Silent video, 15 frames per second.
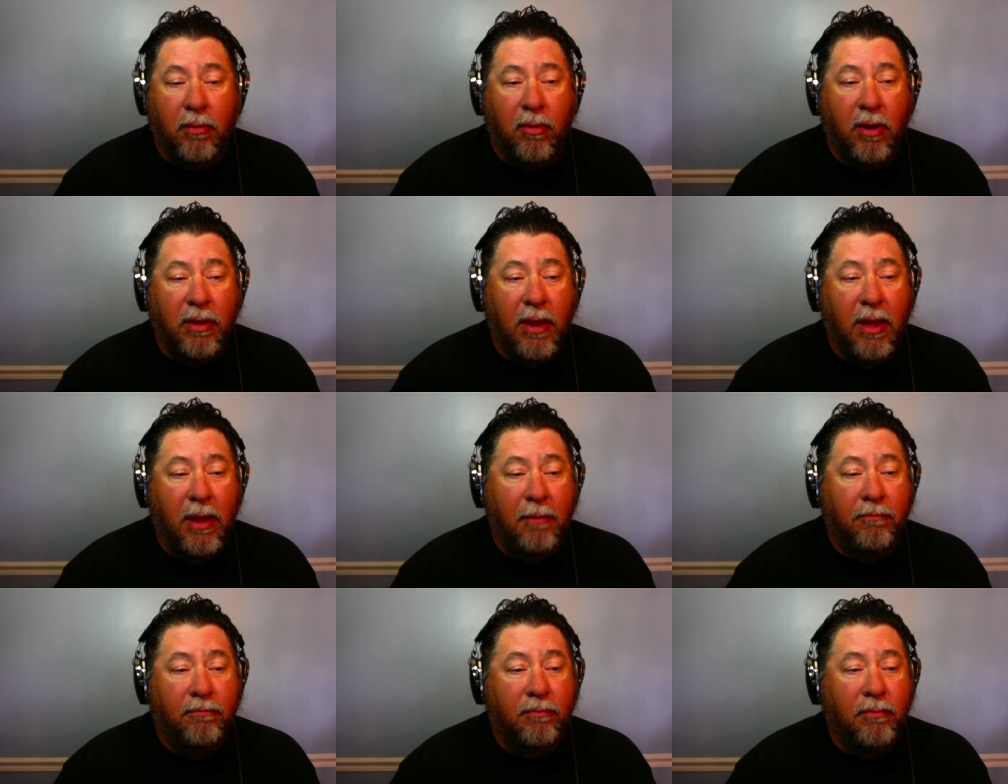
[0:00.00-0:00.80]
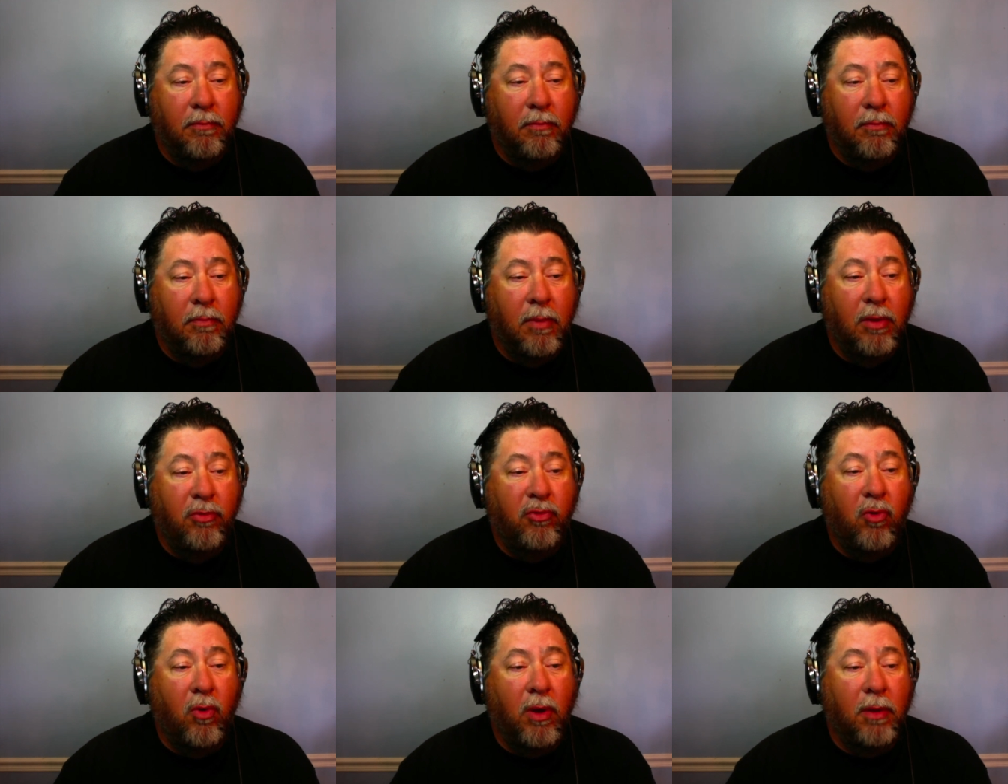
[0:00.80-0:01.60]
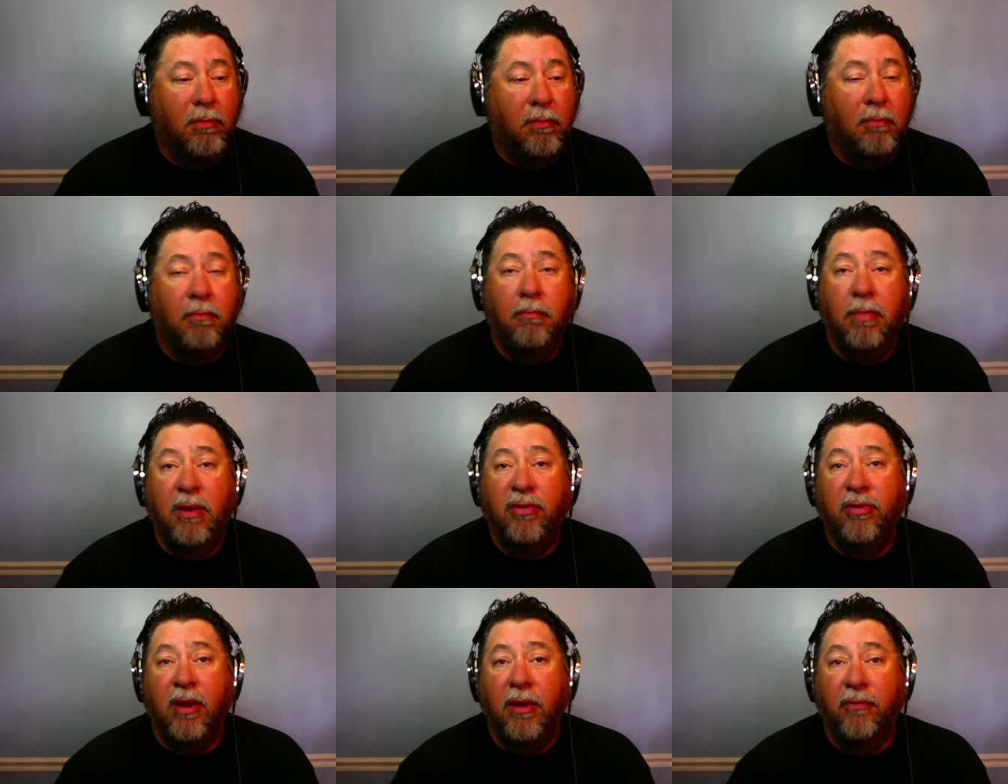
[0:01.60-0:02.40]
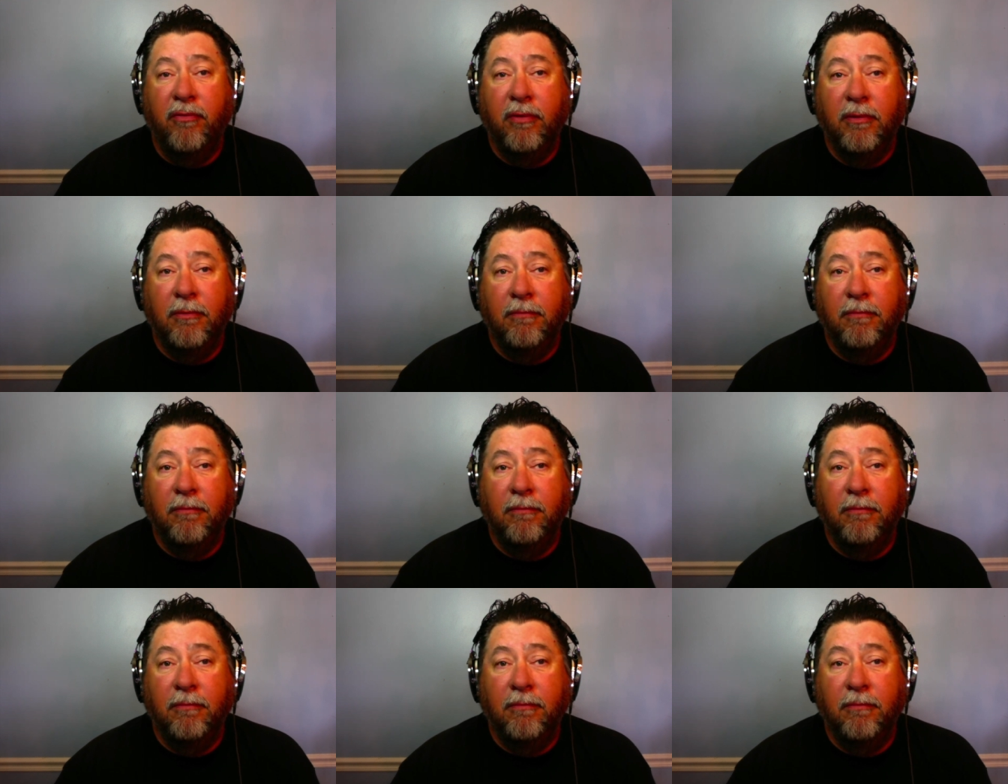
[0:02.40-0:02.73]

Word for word: Great day, enjoy, be safe.